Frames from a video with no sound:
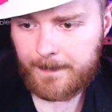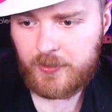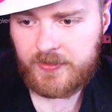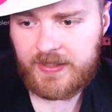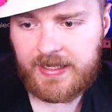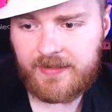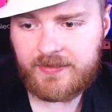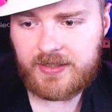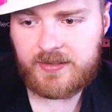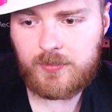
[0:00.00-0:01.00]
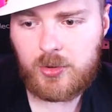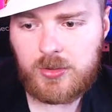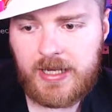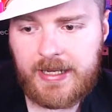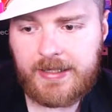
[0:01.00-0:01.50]
you see I have this
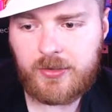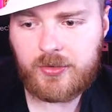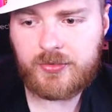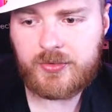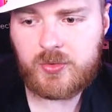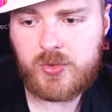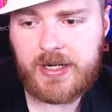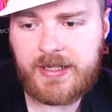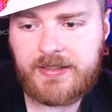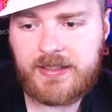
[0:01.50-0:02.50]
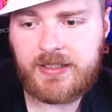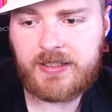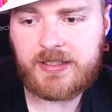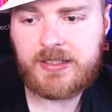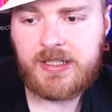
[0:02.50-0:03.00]
small icon on the right
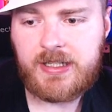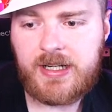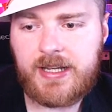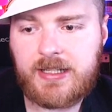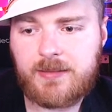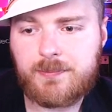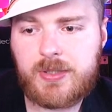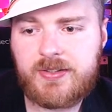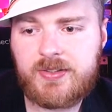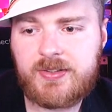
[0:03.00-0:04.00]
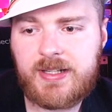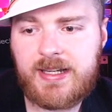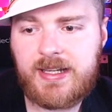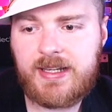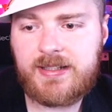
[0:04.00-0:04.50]
here. I can press it
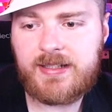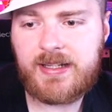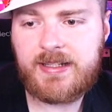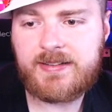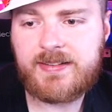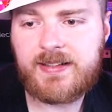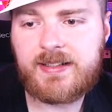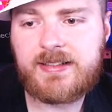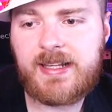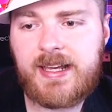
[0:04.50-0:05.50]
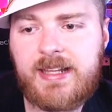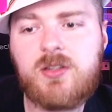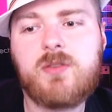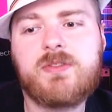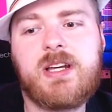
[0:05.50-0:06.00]
and I can select
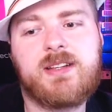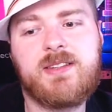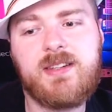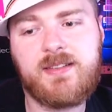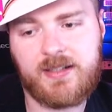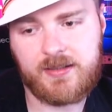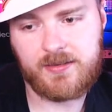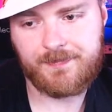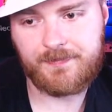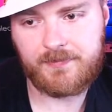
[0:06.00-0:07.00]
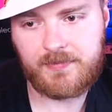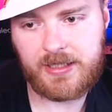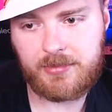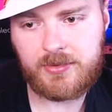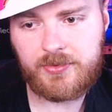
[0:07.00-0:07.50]
any of the existing mm,
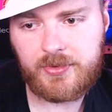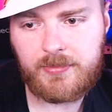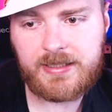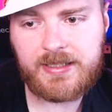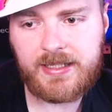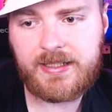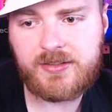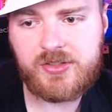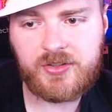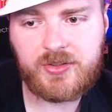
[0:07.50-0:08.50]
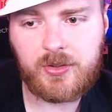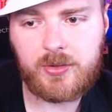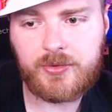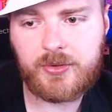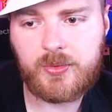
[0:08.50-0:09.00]
labels, but I can just
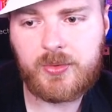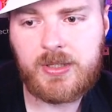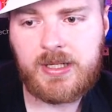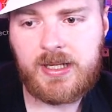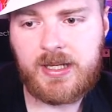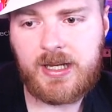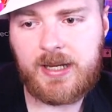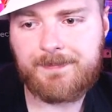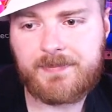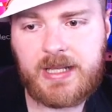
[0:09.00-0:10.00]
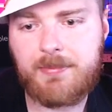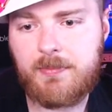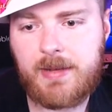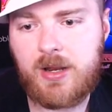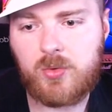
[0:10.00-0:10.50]
also um, type
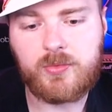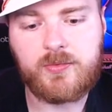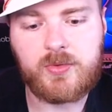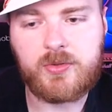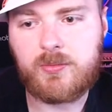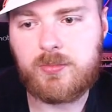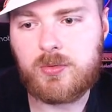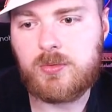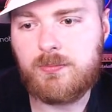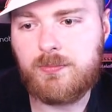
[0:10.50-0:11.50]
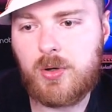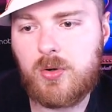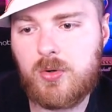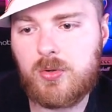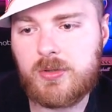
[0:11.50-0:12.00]
my own, for example,
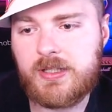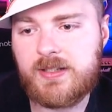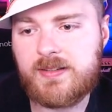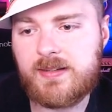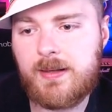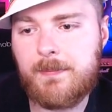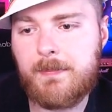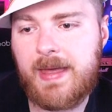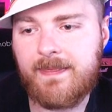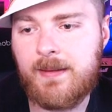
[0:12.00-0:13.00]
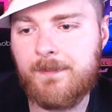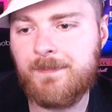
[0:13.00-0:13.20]
policeman